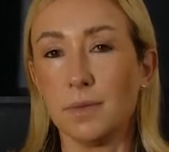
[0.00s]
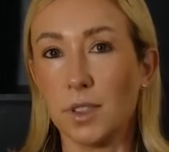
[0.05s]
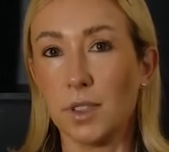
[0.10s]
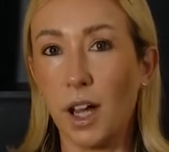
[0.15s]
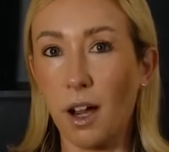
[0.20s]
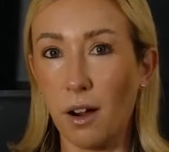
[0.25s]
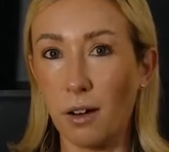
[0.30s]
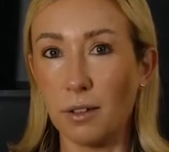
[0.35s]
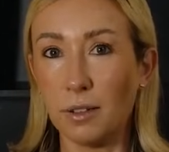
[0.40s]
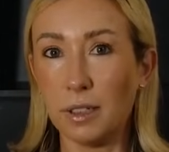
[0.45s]

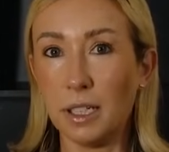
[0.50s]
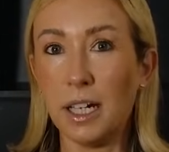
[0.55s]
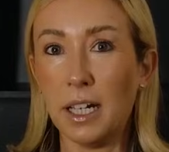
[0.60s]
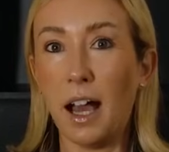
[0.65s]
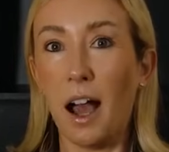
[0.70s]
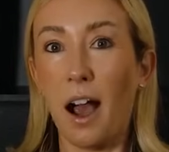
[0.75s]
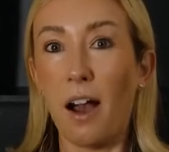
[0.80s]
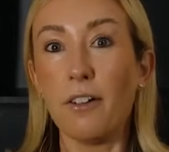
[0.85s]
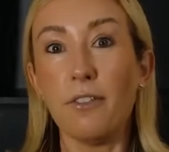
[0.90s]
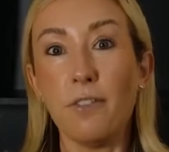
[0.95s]
No.
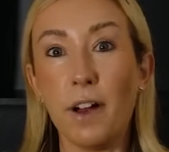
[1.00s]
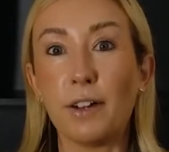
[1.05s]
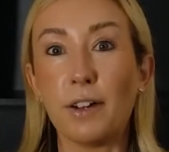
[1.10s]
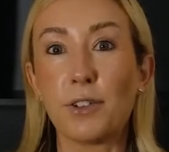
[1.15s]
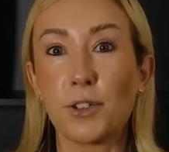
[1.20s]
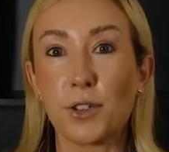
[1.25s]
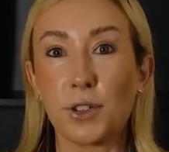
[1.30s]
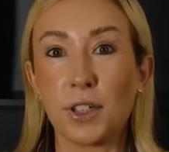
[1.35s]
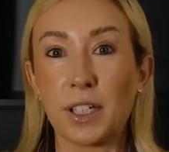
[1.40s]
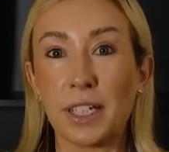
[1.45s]

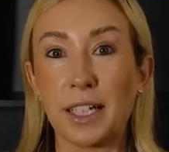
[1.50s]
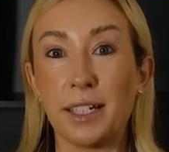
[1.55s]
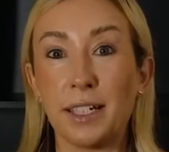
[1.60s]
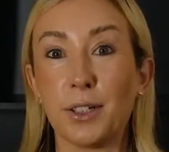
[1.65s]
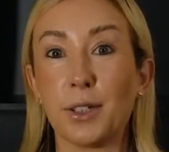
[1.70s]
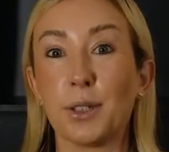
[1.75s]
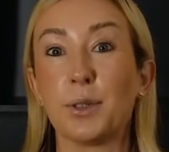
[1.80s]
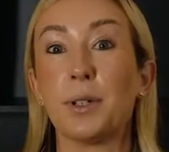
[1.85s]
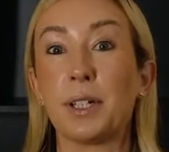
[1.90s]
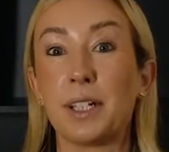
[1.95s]
Eventually,
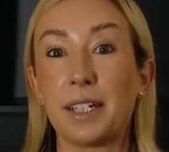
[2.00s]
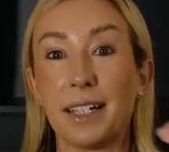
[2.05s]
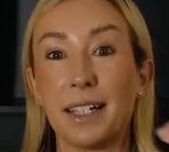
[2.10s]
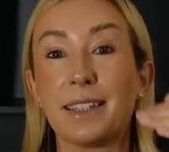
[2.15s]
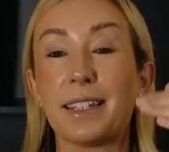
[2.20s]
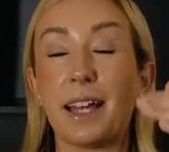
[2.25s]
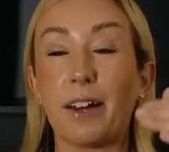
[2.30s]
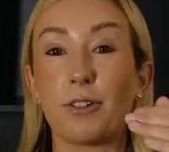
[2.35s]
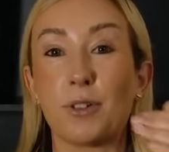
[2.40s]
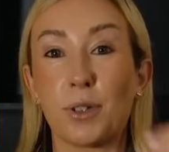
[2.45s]
you're going to
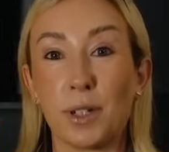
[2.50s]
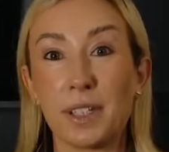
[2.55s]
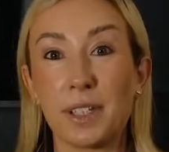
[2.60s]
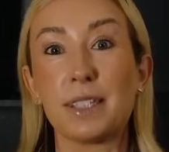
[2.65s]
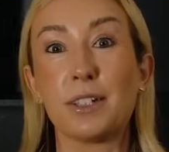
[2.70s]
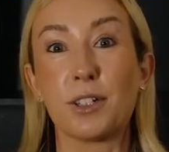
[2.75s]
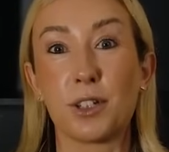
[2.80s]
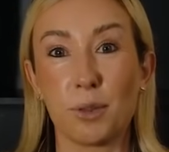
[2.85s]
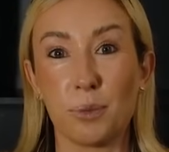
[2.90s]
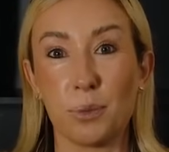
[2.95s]
hit that
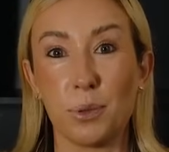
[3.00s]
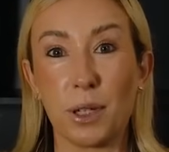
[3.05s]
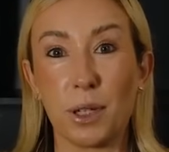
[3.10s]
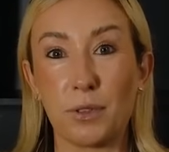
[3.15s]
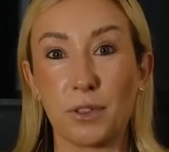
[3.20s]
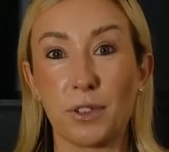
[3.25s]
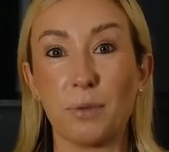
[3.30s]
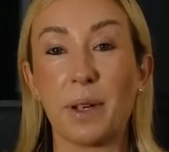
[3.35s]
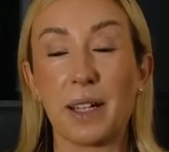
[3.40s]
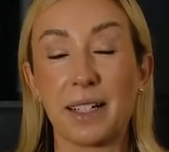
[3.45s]
transition
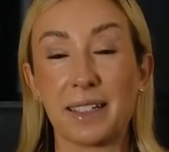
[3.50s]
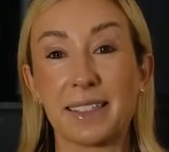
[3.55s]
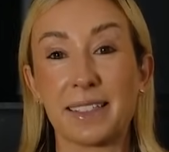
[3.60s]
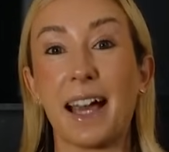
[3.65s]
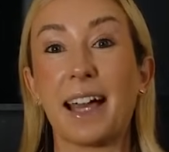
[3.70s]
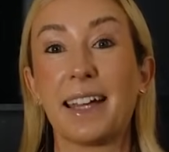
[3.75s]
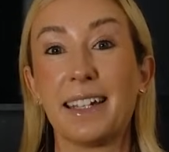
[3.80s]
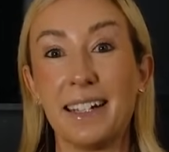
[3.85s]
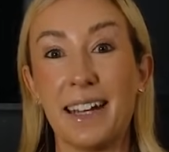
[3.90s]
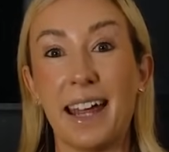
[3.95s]
point from
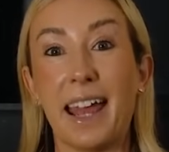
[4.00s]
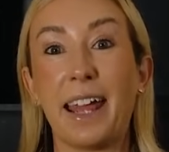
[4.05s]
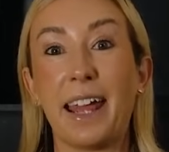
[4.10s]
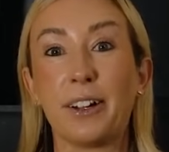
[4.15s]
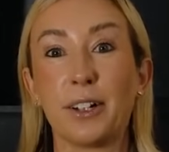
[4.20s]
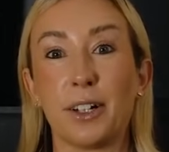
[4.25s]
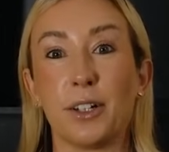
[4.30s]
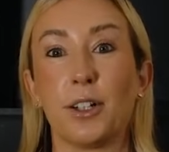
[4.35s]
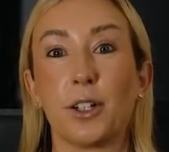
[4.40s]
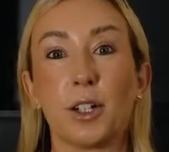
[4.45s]
anxiety to
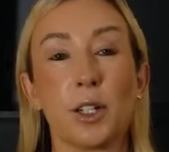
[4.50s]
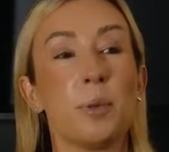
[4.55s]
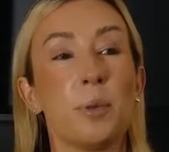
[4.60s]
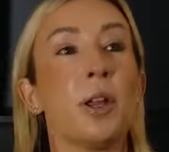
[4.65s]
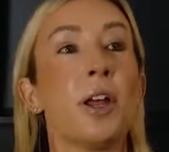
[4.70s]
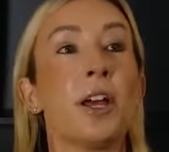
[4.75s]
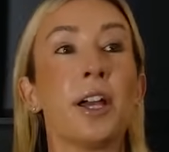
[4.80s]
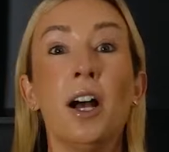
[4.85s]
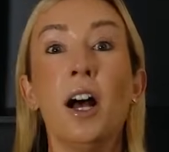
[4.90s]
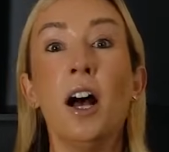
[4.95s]
anger, and you're going to be
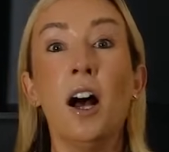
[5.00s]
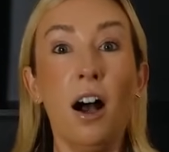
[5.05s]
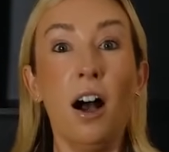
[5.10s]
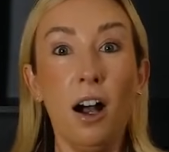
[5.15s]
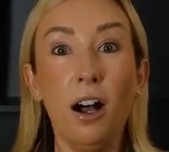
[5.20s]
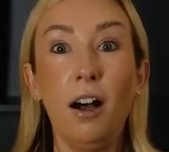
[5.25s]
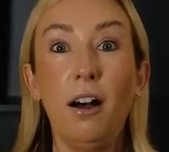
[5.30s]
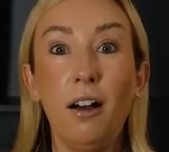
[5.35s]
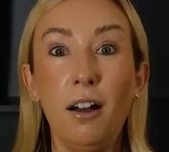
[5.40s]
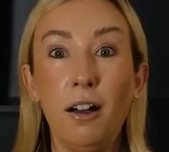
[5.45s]
like,
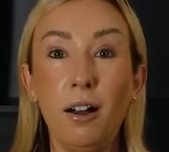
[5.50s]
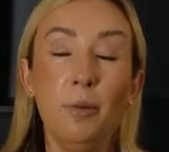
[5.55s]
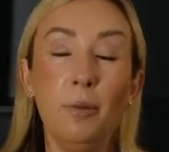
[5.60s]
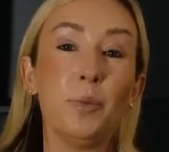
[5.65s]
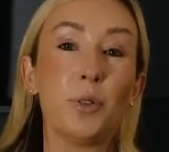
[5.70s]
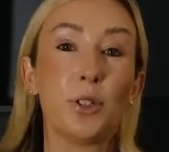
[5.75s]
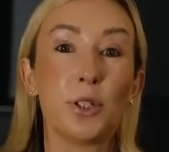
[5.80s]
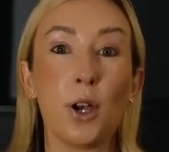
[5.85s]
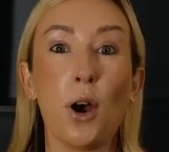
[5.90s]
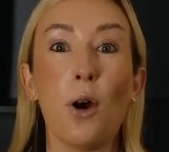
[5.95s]
oh,
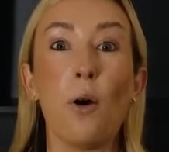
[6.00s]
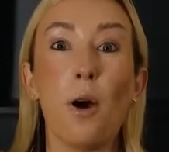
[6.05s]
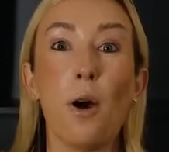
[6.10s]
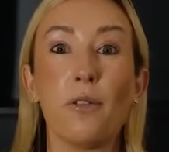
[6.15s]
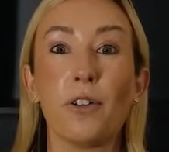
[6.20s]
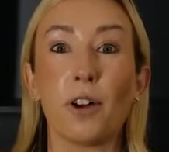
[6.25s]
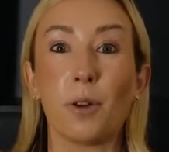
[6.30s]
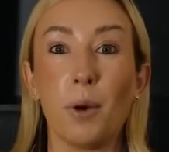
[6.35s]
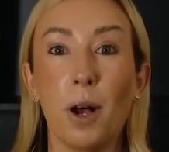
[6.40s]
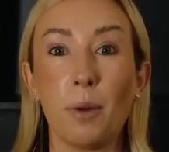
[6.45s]
I'm so
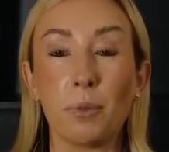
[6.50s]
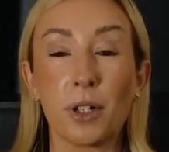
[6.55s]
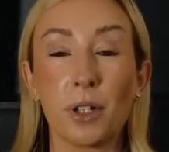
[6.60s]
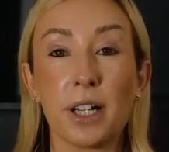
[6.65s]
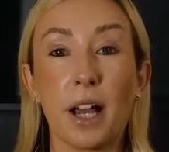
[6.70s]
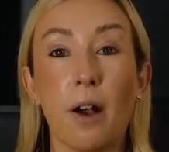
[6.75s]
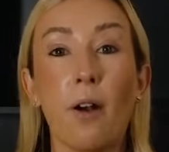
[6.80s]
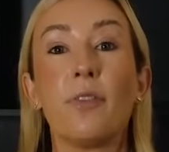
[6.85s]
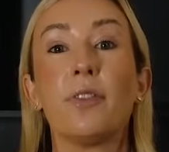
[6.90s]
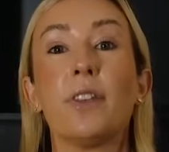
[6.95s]
overwhelmed right
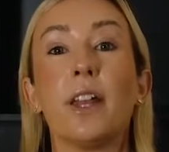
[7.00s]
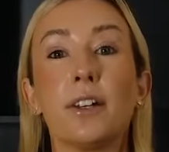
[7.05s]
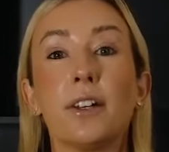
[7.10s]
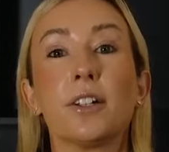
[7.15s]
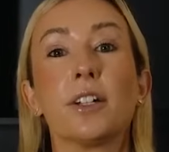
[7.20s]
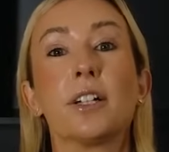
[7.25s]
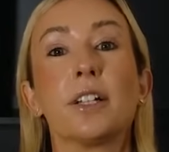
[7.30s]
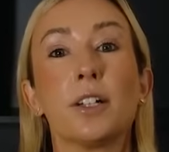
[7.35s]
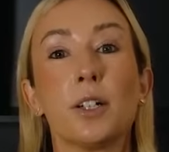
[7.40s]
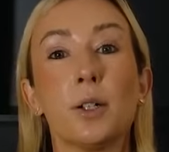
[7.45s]
now. And then
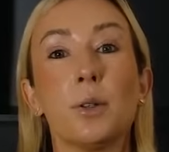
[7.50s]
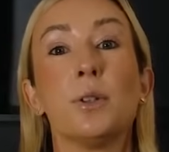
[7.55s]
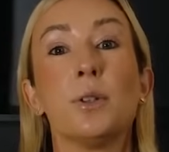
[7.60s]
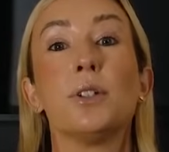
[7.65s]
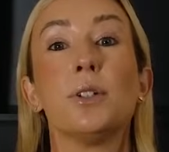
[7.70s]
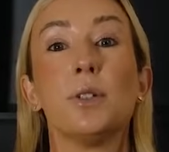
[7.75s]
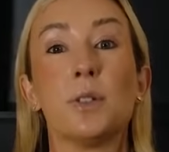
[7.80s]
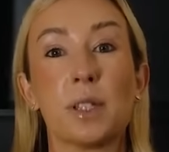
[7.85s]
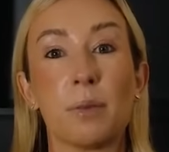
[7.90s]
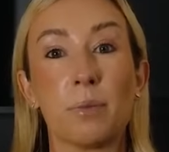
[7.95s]
you're going to go and
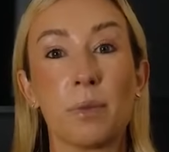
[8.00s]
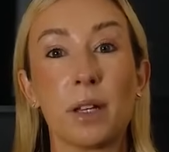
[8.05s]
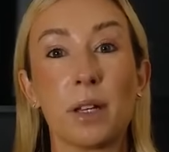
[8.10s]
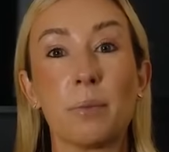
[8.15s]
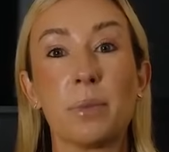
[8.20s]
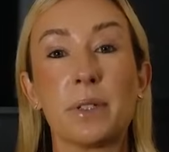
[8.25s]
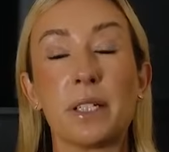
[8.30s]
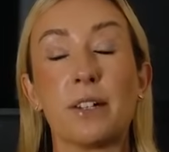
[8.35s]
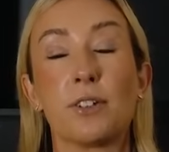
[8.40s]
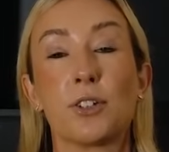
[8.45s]
do
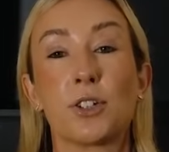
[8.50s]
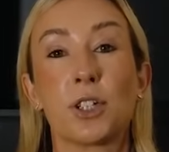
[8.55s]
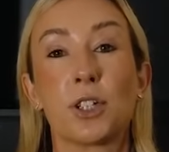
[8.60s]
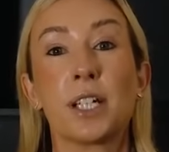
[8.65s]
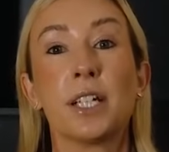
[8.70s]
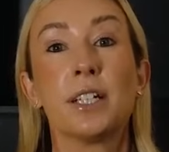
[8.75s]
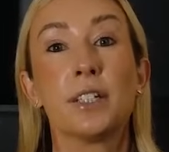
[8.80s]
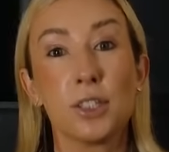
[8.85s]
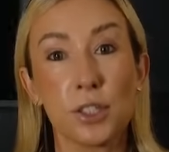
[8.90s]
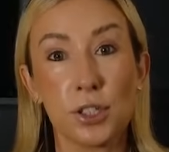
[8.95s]
something
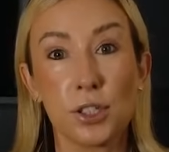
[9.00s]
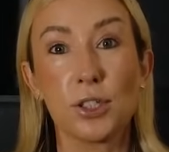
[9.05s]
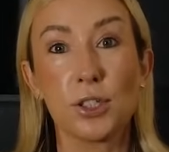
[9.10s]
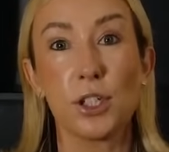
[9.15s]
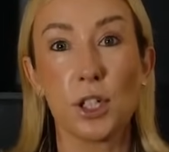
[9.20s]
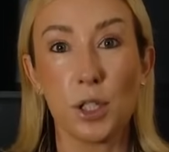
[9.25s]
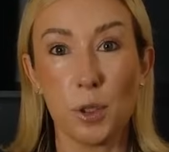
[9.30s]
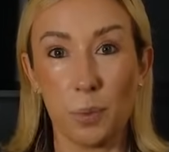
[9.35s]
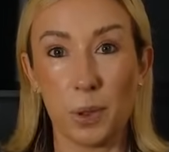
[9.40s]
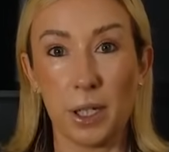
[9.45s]
potentially
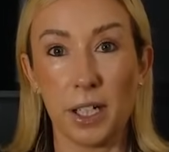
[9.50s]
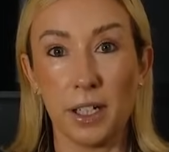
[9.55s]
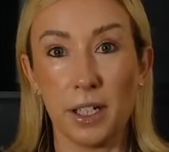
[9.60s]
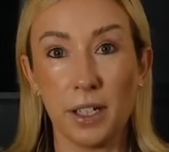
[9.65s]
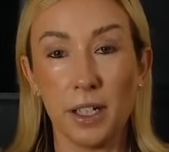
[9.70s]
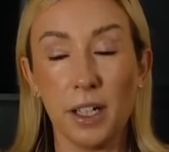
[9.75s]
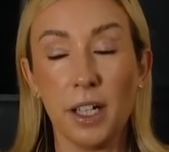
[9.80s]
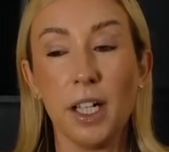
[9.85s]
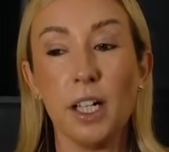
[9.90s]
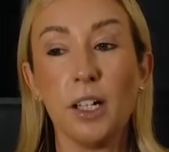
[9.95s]
stupid.
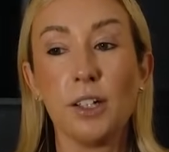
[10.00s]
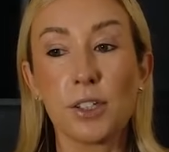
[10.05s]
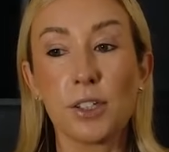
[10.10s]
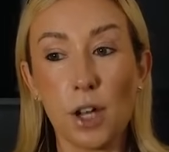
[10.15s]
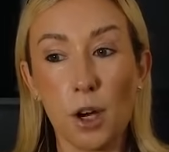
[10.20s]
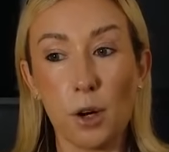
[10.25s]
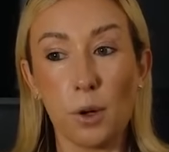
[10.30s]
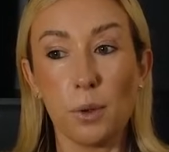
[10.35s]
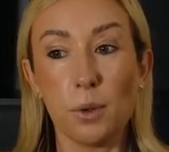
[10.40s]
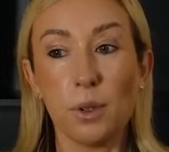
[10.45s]

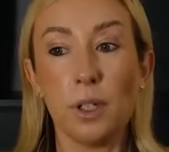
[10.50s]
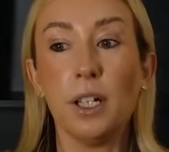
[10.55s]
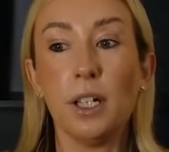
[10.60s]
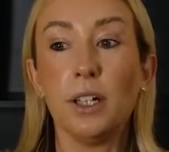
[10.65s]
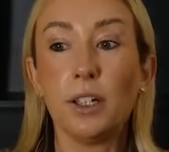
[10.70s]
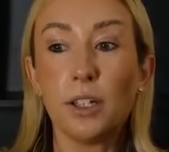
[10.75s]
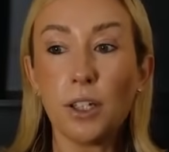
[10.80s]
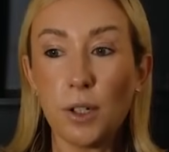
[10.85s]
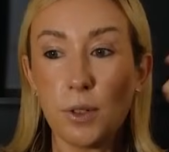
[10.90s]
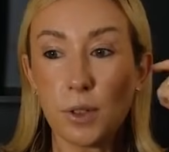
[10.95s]
So
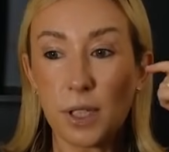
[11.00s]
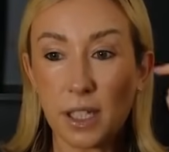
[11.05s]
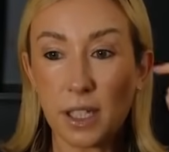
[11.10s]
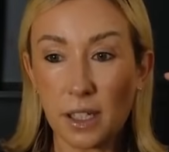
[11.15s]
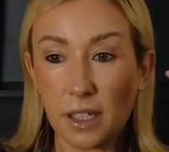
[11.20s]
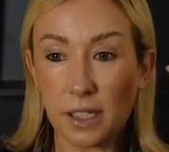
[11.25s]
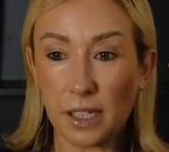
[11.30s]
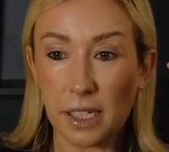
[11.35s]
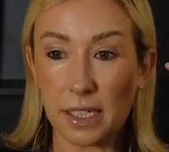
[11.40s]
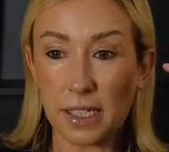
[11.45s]
using
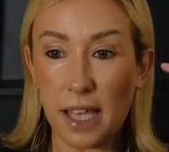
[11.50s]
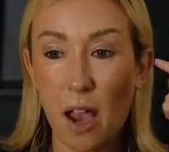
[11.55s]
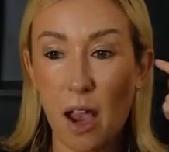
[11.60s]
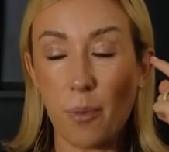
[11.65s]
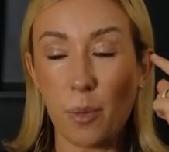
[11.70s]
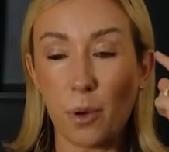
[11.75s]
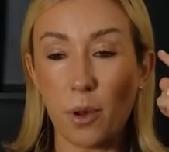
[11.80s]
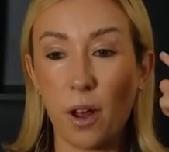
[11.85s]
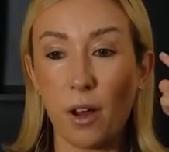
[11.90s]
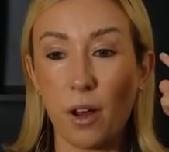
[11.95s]
this example